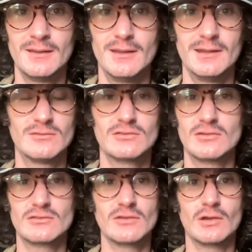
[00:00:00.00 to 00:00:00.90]
It's
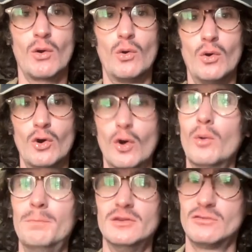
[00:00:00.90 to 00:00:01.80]
just like all
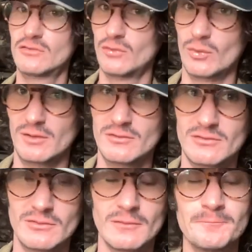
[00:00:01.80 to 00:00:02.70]
open
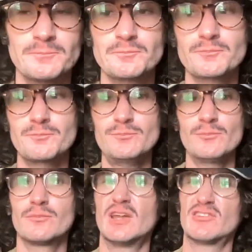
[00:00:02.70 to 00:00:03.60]
source.
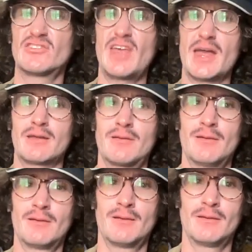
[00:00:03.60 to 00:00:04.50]
It's sick.
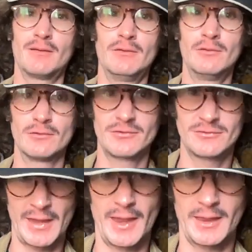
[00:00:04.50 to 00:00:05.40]
You're
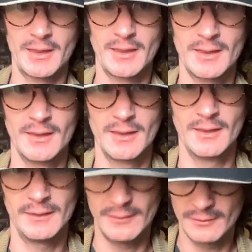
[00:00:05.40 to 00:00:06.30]
sick.
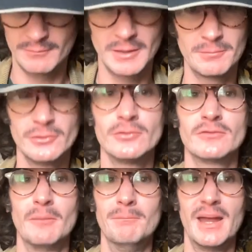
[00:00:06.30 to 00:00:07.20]
Young people, you're
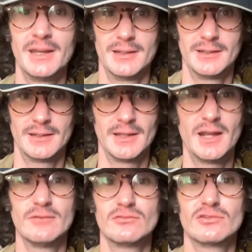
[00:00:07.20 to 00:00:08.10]
demented. And
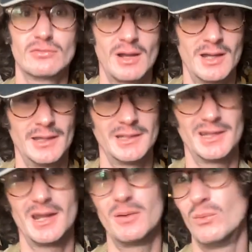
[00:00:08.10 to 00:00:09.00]
I've tried
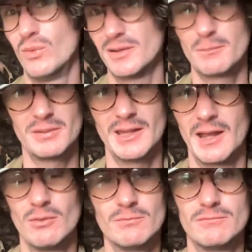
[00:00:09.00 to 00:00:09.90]
and I want to be
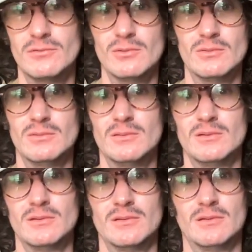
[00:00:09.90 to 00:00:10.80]
helpful
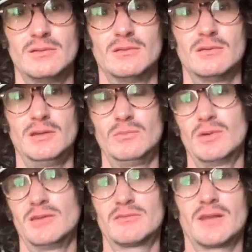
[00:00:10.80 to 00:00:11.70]
in
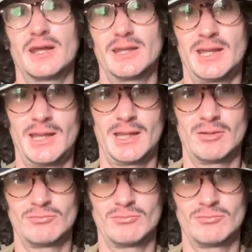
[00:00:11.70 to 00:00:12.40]
ways that I can.